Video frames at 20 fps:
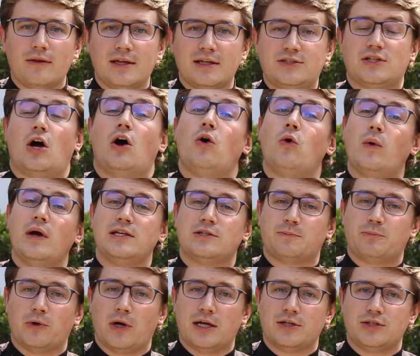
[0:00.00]
that's always
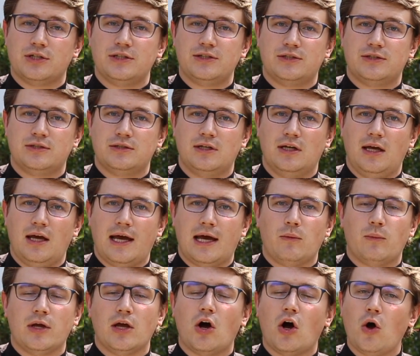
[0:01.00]
precious and
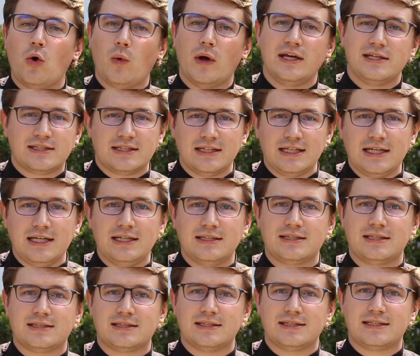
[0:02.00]
we always need
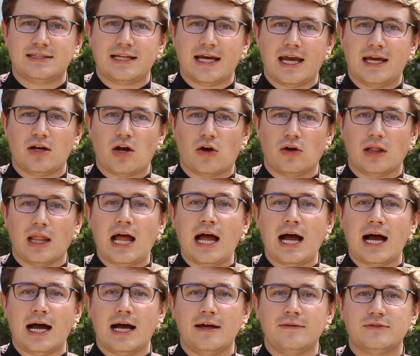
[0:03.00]
to sustain our
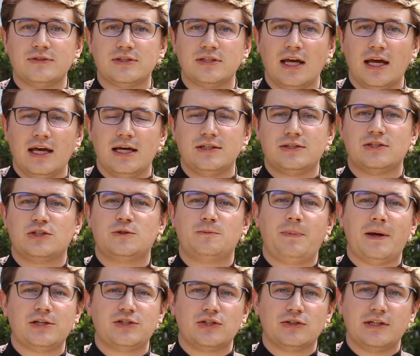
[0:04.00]
lives is
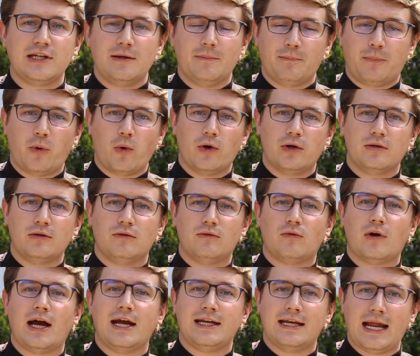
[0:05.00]
especially important
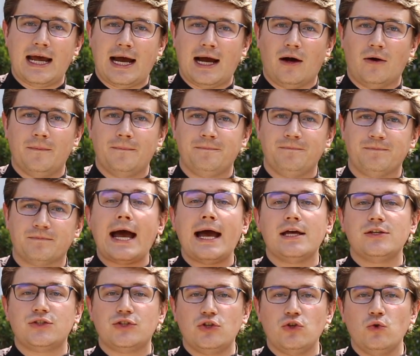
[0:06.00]
right now.
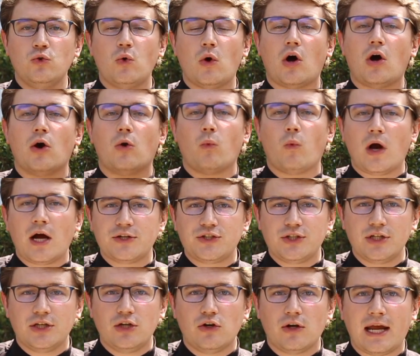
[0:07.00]
As you are
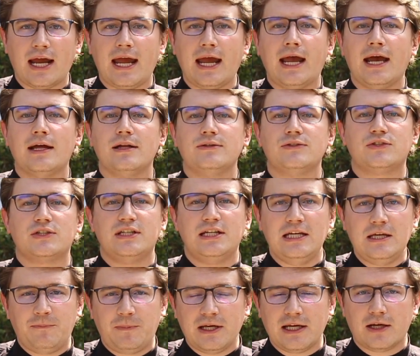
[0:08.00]
washing your hands,
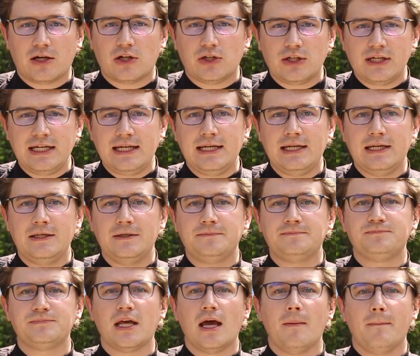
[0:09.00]
keeping clean,
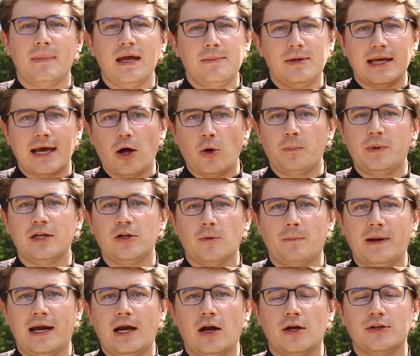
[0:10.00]
maybe helping your
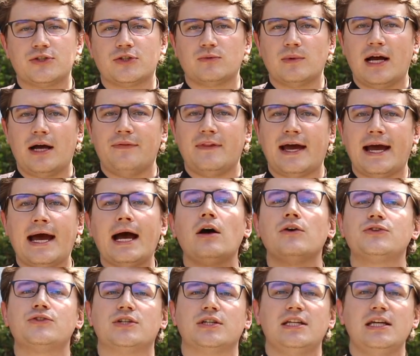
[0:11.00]
parents around the
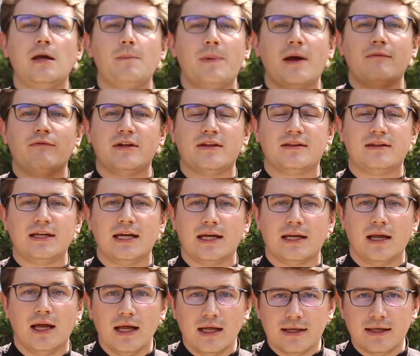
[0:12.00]
house to keep everything
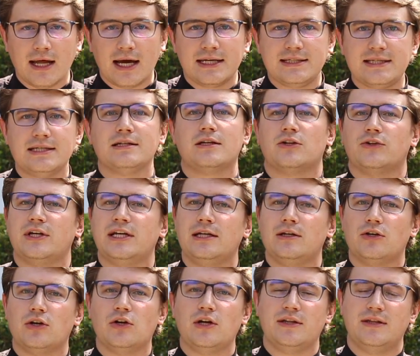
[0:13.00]
nice and clean
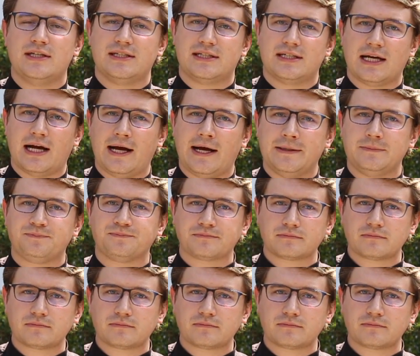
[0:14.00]
during this time,